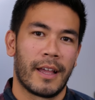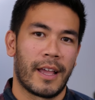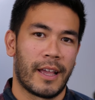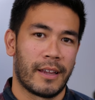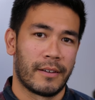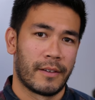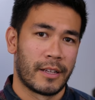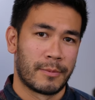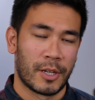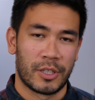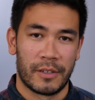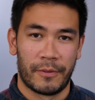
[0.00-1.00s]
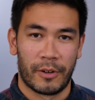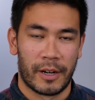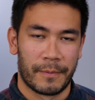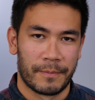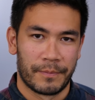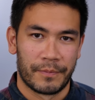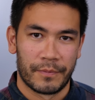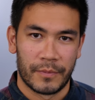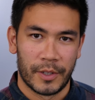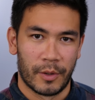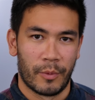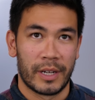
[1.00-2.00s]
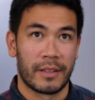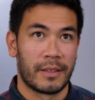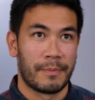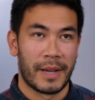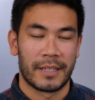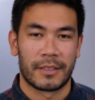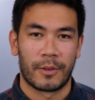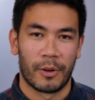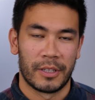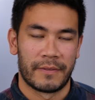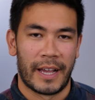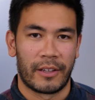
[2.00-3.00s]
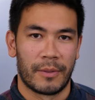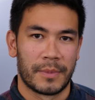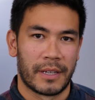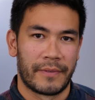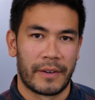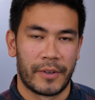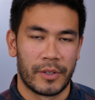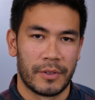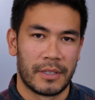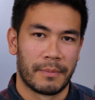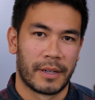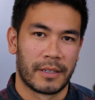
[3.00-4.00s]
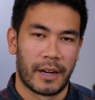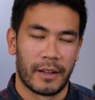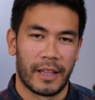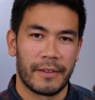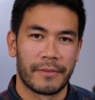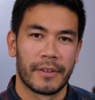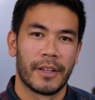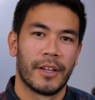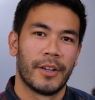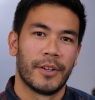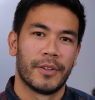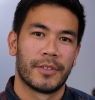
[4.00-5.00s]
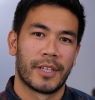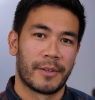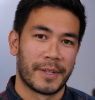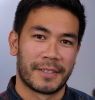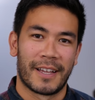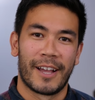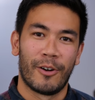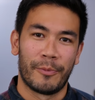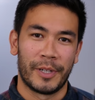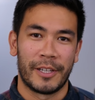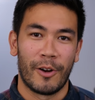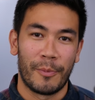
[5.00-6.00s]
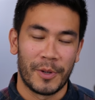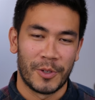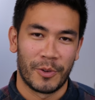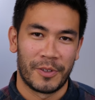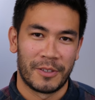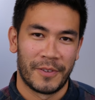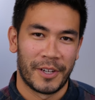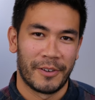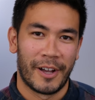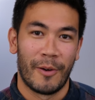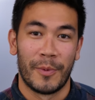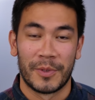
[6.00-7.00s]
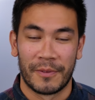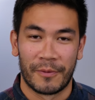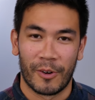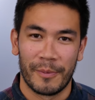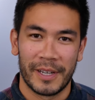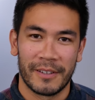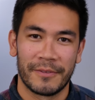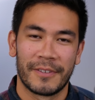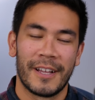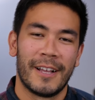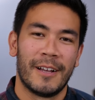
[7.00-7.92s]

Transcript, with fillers: And especially for, you know, one of the best cordless vacuums I've ever used in my entire life. So anyways, I really hope you enjoyed this video. I hope it was informative.